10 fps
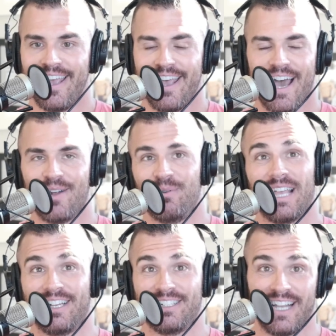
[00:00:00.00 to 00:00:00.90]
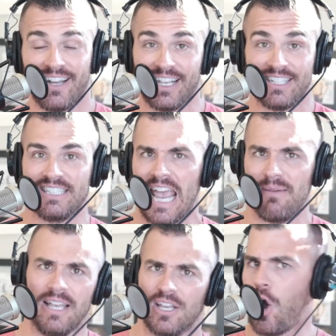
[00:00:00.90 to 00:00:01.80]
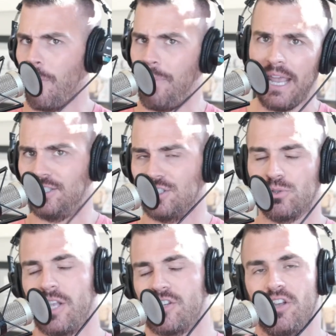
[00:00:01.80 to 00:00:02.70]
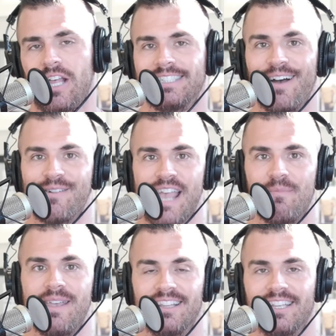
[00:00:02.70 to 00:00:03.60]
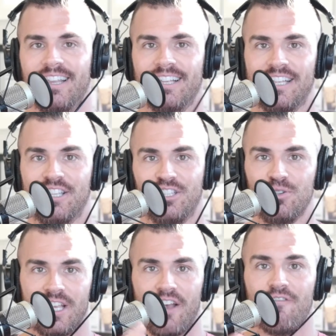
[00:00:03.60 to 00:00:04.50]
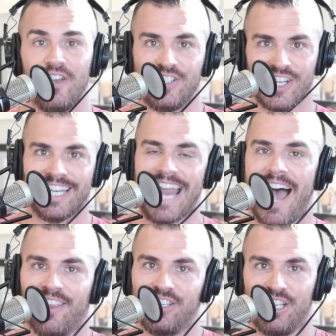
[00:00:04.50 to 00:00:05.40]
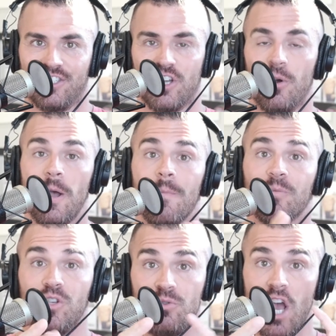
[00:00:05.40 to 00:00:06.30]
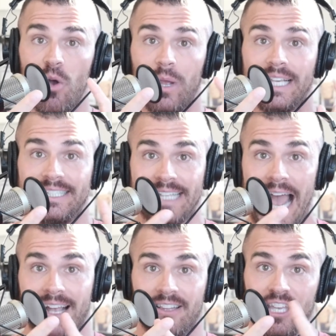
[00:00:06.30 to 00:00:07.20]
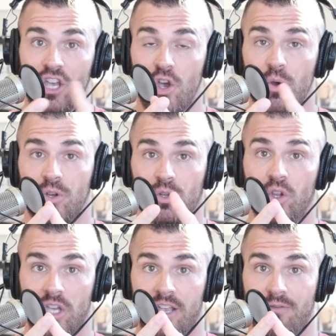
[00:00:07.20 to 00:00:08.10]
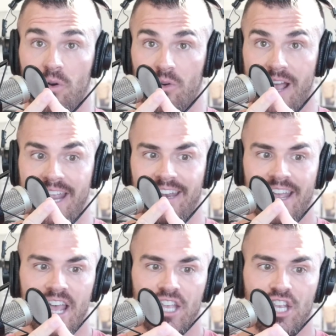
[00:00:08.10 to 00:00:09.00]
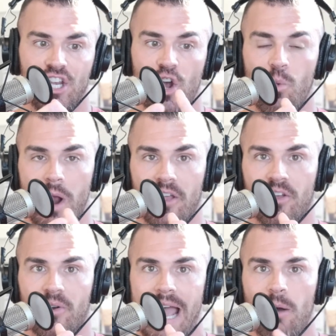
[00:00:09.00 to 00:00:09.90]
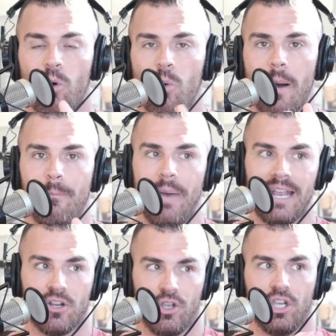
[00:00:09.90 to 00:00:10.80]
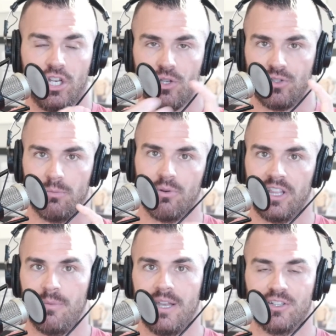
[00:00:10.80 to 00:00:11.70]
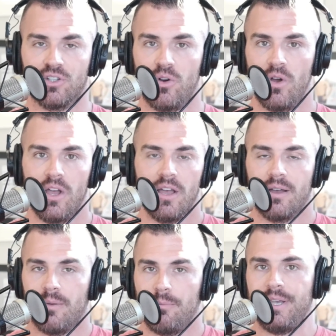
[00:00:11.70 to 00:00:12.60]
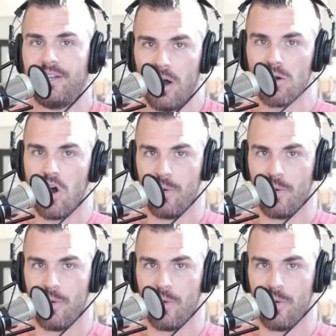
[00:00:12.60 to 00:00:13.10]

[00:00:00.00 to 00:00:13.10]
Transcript: don't want that to sound like scammy, like, oh, bait and switch. No, that's not what that means. It's using a fishing analogy. So you know exactly who you're looking for, right? You know where they're at. Well, what bait are you going to use to bring them in? So being an Oklahoma